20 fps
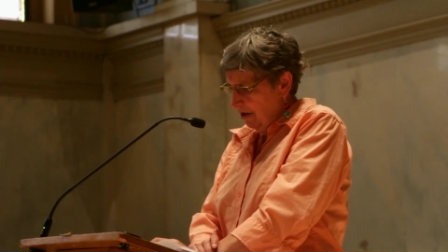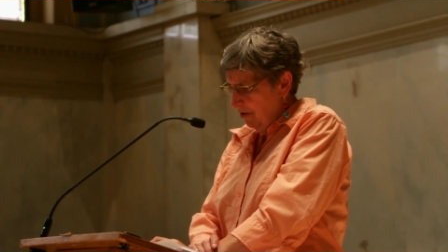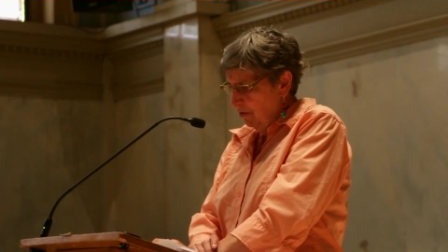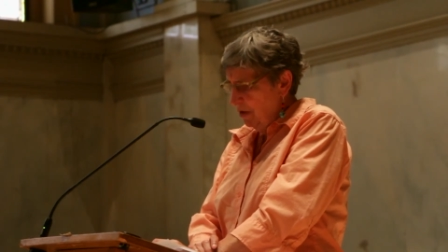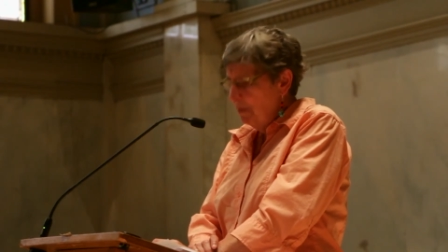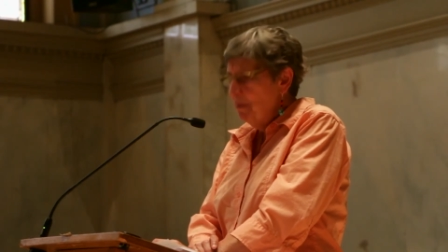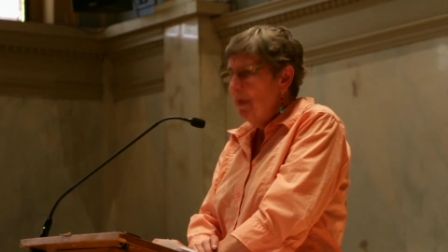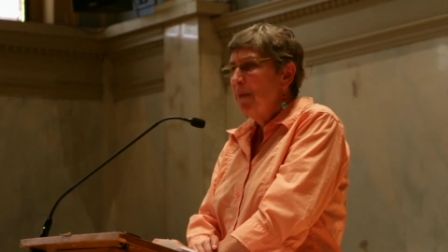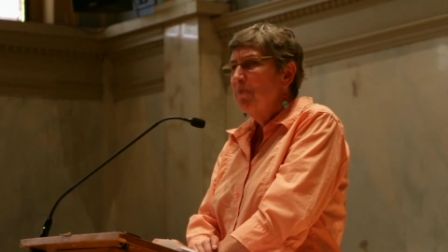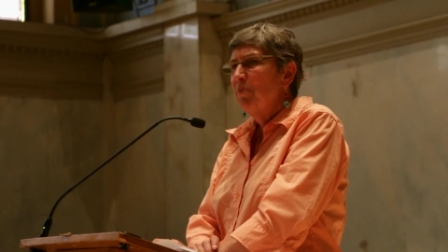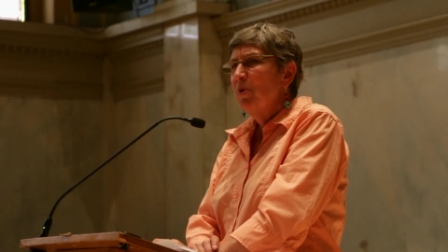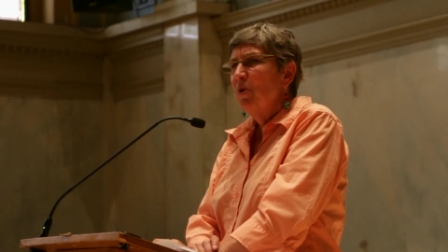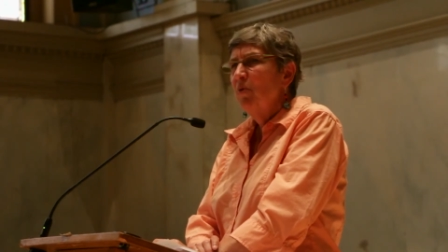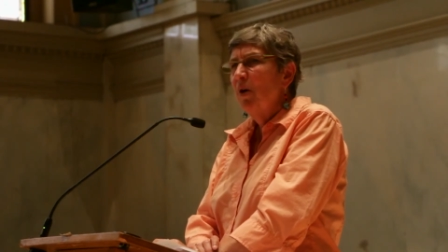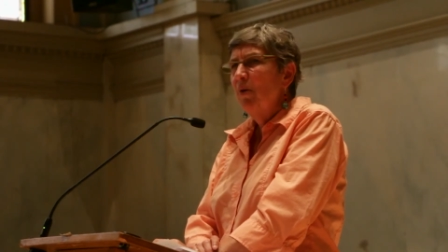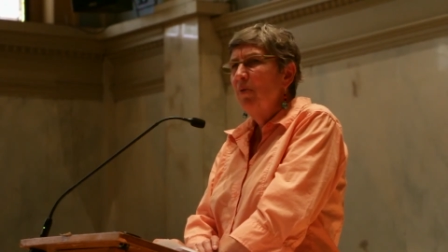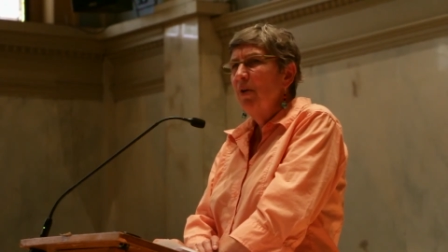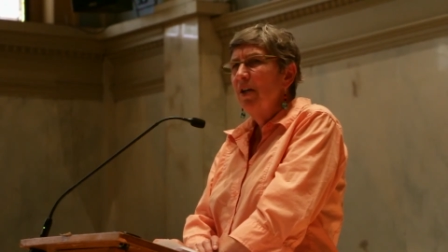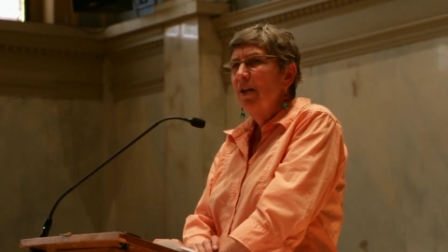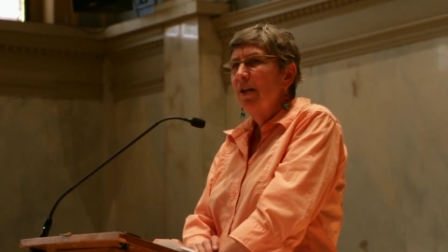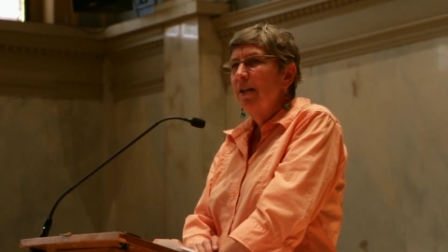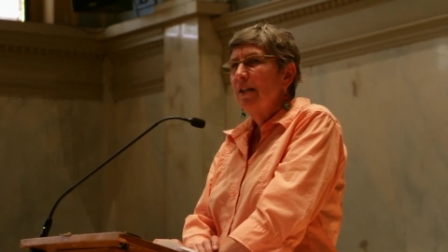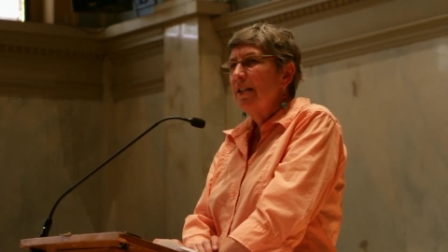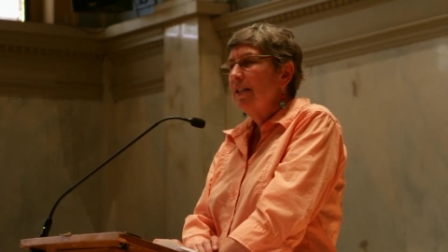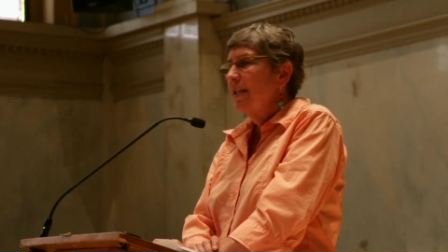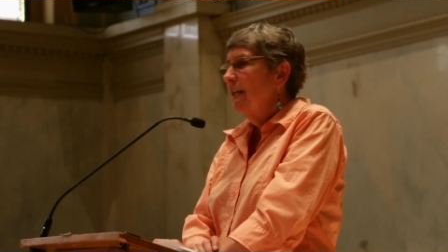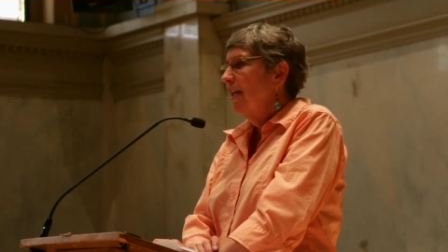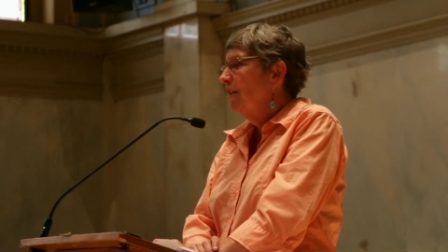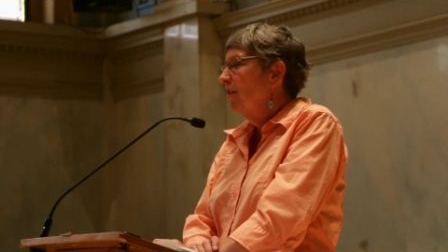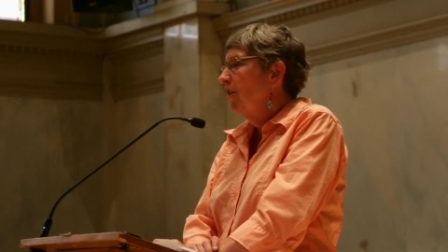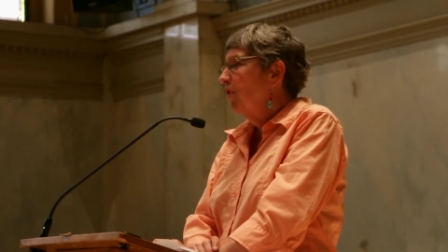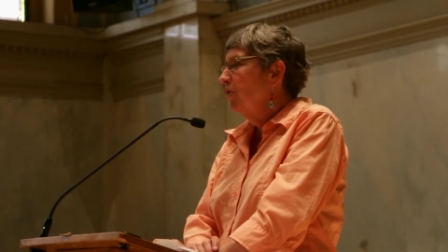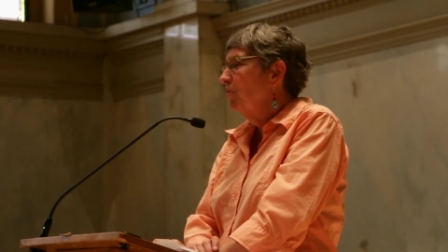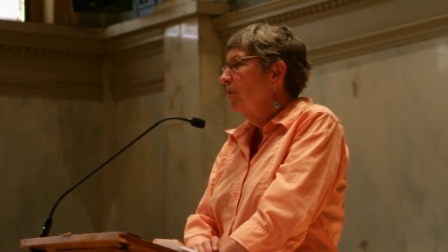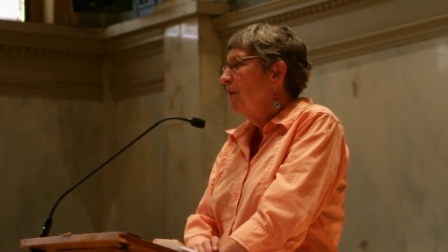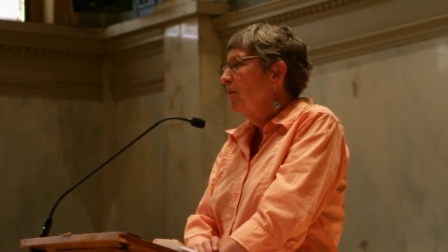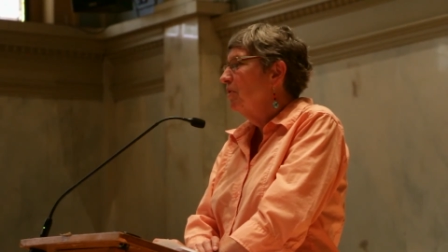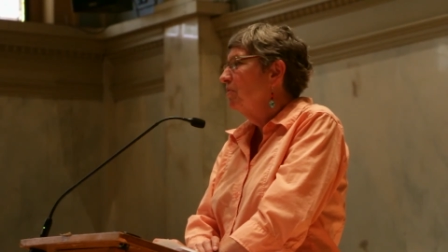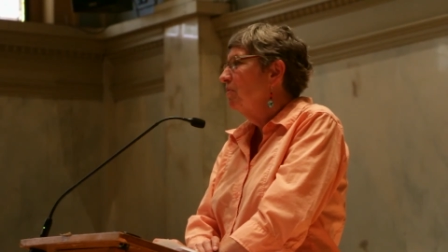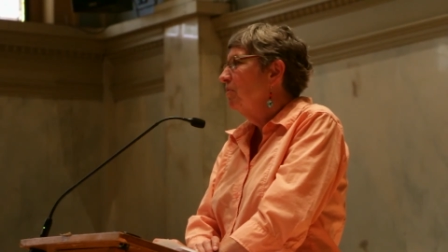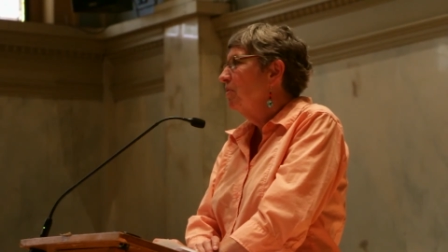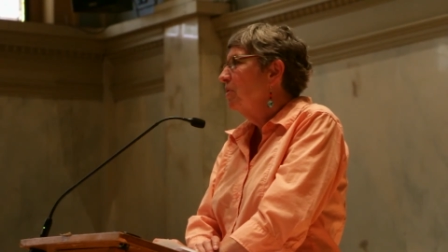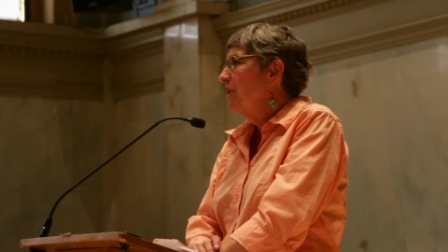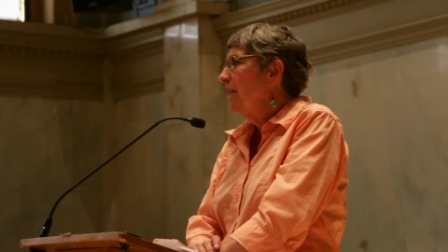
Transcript: Remember what we all said all the way through